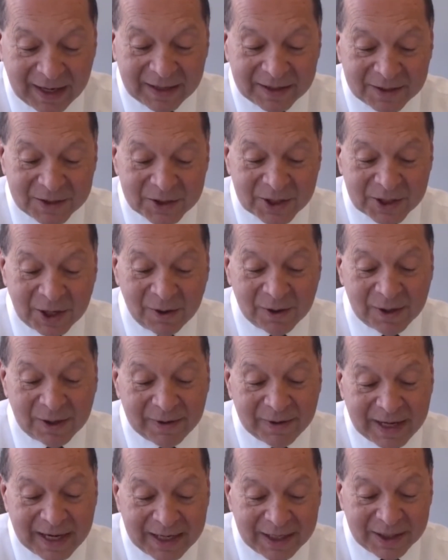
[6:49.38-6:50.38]

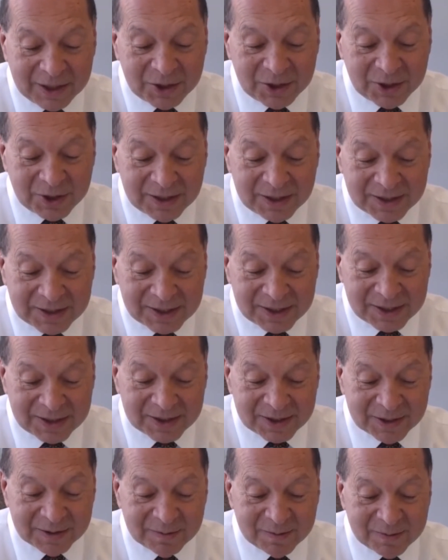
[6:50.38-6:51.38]
solar energy
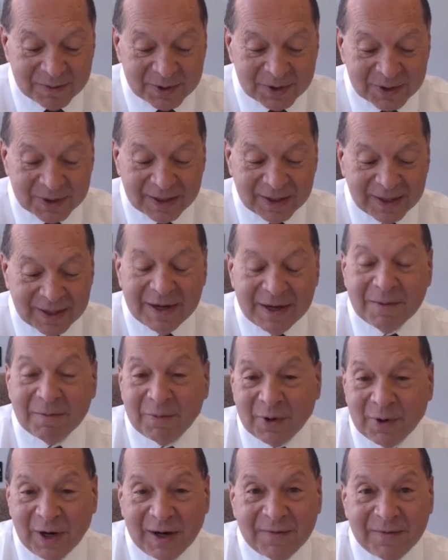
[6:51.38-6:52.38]
systems,
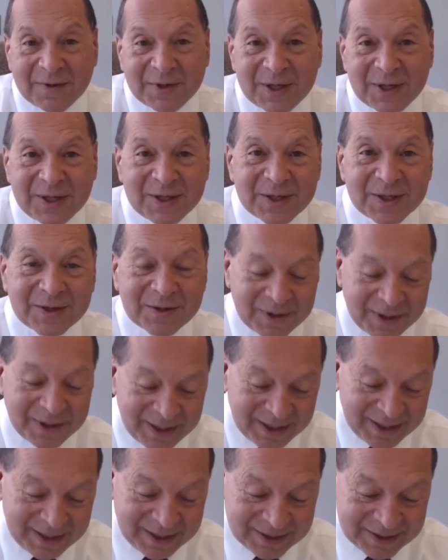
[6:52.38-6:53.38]
privacy
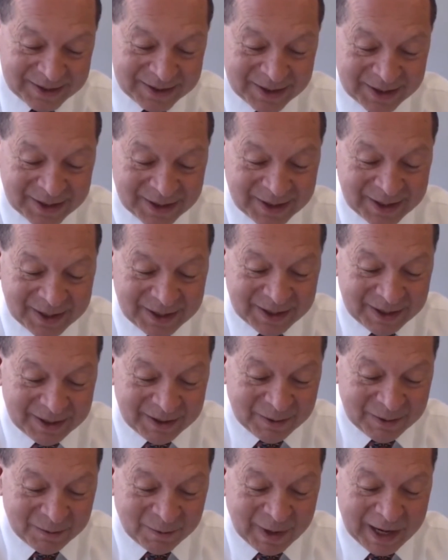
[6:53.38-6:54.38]
screens,
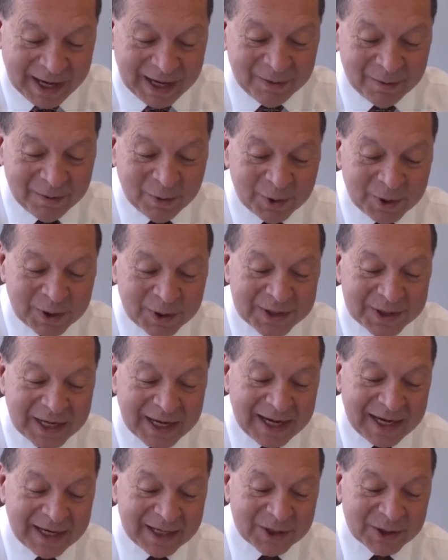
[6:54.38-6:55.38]
rainwater
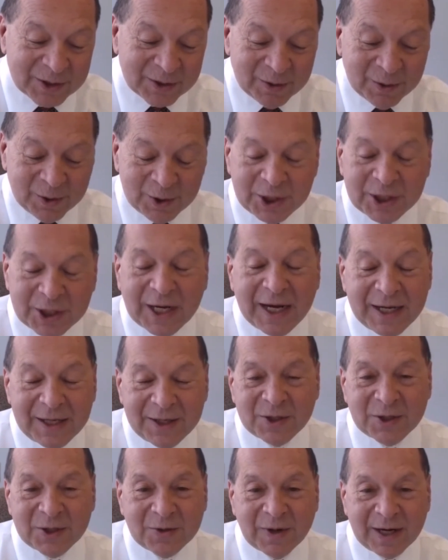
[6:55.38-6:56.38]
tanks or shade
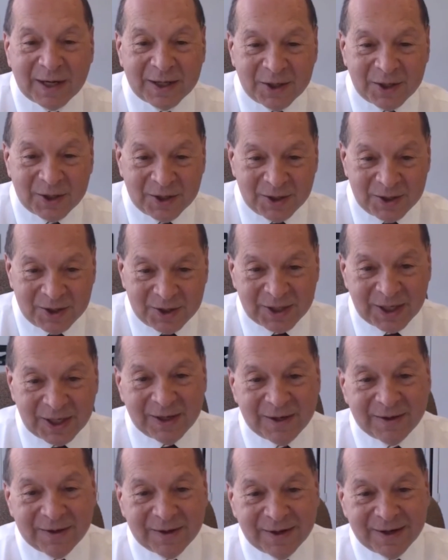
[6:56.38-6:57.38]
structures.
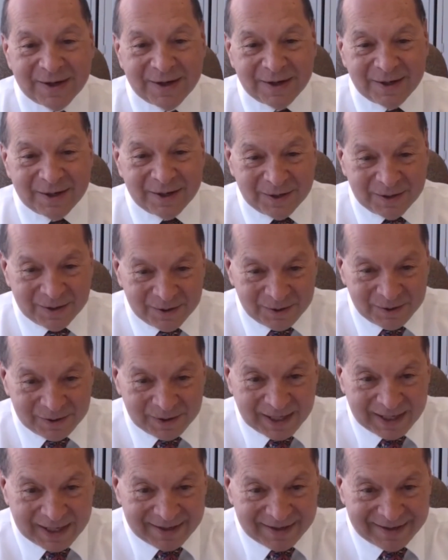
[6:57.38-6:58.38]
So all
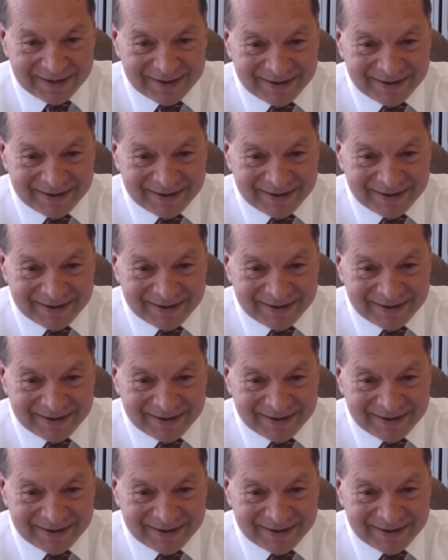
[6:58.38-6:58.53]
that